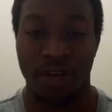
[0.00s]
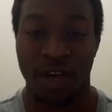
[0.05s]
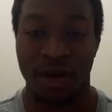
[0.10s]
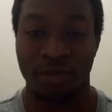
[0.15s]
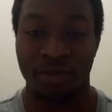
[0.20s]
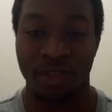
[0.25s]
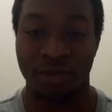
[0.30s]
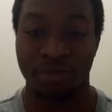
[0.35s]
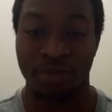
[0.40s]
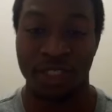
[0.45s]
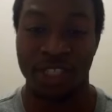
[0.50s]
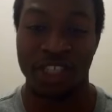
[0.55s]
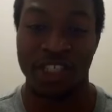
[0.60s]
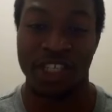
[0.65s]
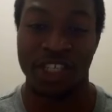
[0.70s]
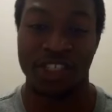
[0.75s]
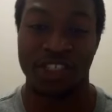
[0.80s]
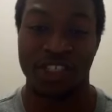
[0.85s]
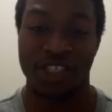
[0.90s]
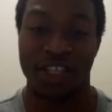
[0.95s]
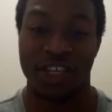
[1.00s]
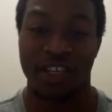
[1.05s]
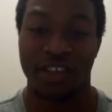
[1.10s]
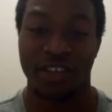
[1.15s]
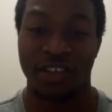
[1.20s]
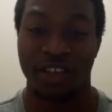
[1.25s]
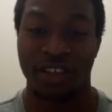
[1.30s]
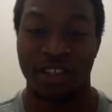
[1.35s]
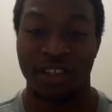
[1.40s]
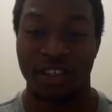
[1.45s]
I'm in BGSU
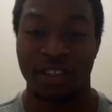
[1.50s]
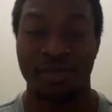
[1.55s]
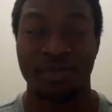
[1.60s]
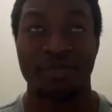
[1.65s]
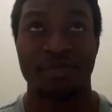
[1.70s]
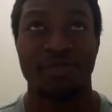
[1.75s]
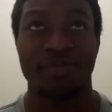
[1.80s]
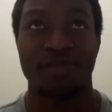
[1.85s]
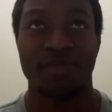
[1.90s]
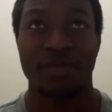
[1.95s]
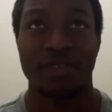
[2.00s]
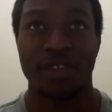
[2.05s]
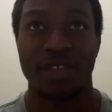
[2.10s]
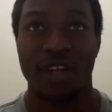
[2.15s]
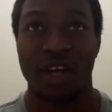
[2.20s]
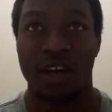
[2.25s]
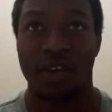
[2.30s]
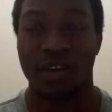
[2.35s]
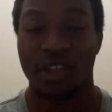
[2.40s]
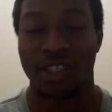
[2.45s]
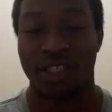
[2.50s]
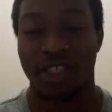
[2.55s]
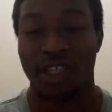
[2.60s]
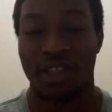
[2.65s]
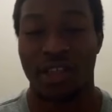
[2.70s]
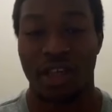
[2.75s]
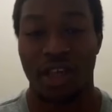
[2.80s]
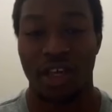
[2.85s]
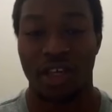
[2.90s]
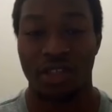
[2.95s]
now, and uh, I want to
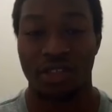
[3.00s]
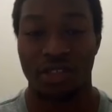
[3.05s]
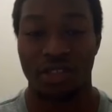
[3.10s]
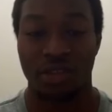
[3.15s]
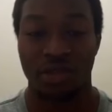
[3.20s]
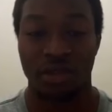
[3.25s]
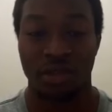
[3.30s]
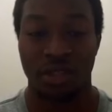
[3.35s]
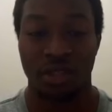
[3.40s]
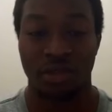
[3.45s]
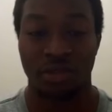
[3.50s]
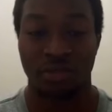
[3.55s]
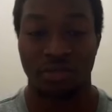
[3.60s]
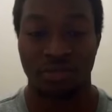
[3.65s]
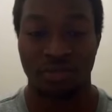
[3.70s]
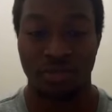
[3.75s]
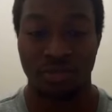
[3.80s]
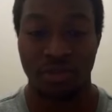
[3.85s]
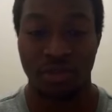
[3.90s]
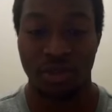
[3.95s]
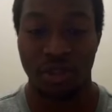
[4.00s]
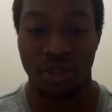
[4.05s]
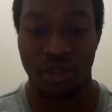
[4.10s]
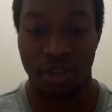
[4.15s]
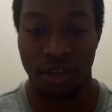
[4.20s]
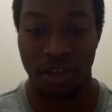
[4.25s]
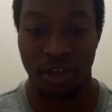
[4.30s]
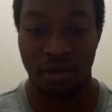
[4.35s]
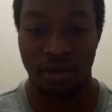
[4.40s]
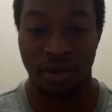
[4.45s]
say thank you to you know
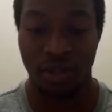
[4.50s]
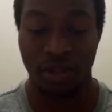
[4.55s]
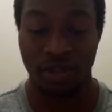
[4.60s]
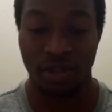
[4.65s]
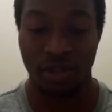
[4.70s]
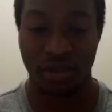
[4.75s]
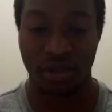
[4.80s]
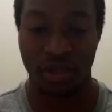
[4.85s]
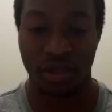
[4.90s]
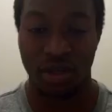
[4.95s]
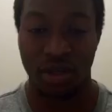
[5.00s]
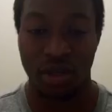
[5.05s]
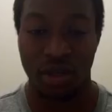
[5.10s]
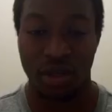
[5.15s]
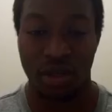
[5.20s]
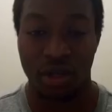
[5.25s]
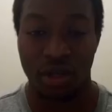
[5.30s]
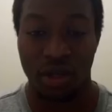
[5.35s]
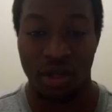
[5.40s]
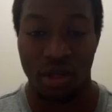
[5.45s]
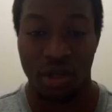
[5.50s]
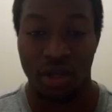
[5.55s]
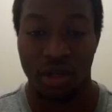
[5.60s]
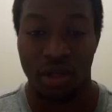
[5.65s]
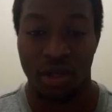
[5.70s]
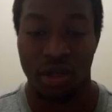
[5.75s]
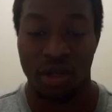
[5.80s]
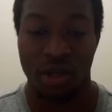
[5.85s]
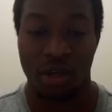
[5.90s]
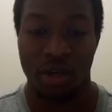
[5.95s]
them and.
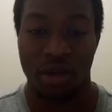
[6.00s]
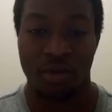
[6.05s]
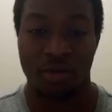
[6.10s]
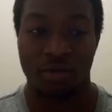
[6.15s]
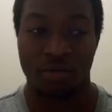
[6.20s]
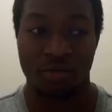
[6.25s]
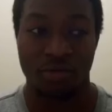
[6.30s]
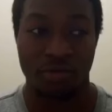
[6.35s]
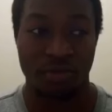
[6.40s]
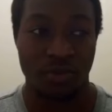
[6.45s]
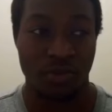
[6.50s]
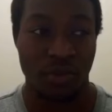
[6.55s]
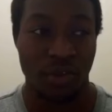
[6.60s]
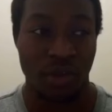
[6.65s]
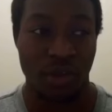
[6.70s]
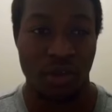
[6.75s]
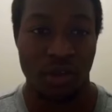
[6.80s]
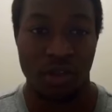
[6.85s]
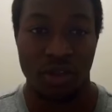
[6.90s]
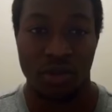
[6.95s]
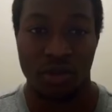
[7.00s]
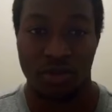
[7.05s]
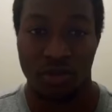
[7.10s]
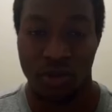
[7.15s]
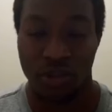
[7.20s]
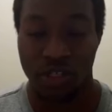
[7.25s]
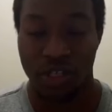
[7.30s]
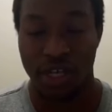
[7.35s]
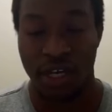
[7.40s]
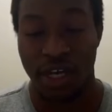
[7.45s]
Um,
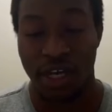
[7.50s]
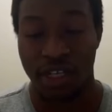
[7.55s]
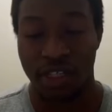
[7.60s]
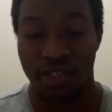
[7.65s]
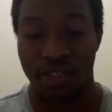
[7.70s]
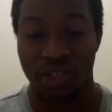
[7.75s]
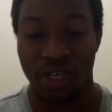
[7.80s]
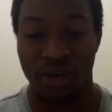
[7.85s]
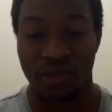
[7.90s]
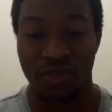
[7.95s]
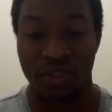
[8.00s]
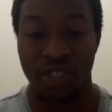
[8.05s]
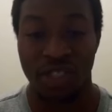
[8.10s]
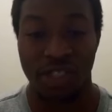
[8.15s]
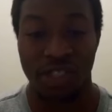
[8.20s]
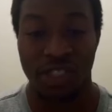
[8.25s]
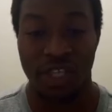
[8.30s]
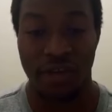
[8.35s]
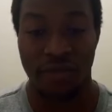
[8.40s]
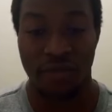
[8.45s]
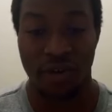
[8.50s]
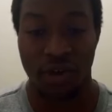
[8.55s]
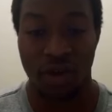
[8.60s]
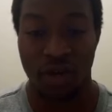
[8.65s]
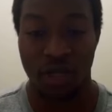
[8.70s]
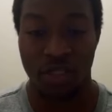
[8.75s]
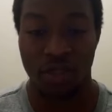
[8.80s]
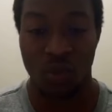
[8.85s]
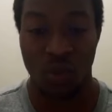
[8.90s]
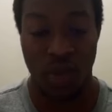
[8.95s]
for you guys, you have to just stay
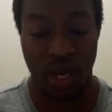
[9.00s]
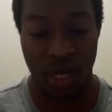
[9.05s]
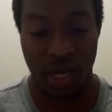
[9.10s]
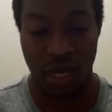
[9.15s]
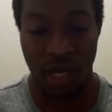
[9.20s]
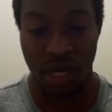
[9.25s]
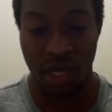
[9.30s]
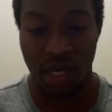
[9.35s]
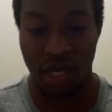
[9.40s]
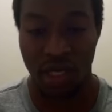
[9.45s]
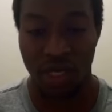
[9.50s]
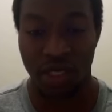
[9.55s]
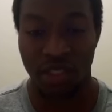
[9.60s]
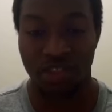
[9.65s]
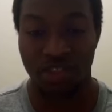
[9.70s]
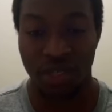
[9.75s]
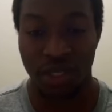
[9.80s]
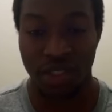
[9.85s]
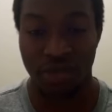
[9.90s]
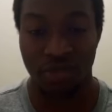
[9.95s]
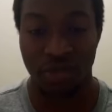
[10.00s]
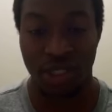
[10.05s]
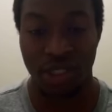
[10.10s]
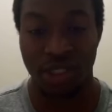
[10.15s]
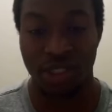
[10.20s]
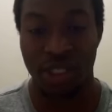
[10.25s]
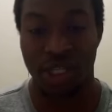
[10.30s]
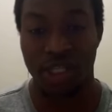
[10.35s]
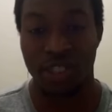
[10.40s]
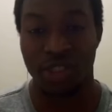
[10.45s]
focused, work hard, and then trust in
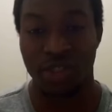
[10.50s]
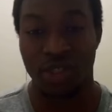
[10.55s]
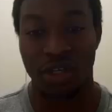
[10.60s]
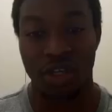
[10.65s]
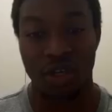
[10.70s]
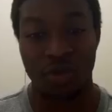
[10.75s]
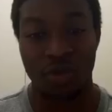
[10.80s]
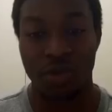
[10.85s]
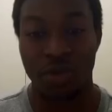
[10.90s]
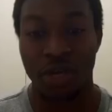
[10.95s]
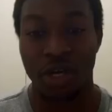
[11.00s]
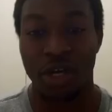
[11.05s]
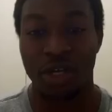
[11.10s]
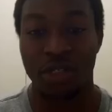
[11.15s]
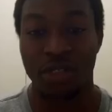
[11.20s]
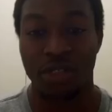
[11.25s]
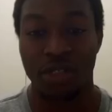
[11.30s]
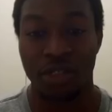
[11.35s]
ASAL to help you out.